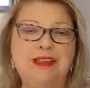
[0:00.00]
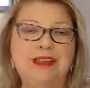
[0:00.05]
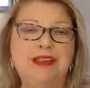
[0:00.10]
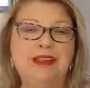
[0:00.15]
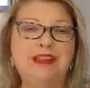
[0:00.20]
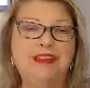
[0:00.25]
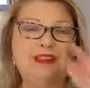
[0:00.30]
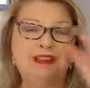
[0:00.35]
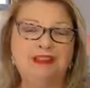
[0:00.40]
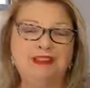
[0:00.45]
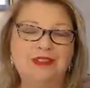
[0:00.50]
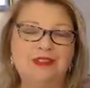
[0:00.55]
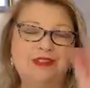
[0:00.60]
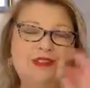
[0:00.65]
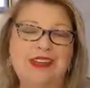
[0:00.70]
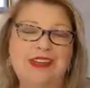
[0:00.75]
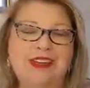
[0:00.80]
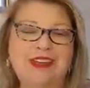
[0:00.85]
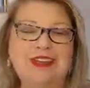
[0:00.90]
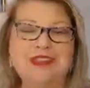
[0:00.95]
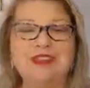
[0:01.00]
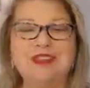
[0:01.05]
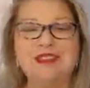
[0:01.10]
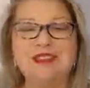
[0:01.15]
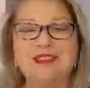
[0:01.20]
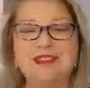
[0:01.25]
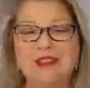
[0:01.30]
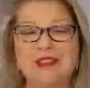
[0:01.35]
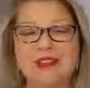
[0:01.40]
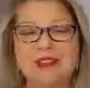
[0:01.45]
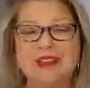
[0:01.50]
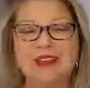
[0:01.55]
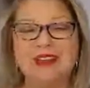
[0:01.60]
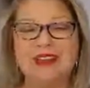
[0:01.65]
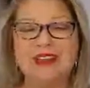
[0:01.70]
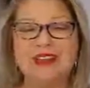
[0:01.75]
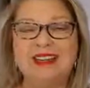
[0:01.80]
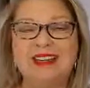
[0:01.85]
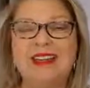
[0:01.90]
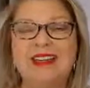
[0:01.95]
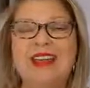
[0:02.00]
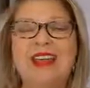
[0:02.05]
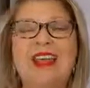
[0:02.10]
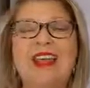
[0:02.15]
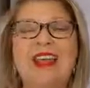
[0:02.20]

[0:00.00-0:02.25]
hey Dr. Grace, thanks for joining.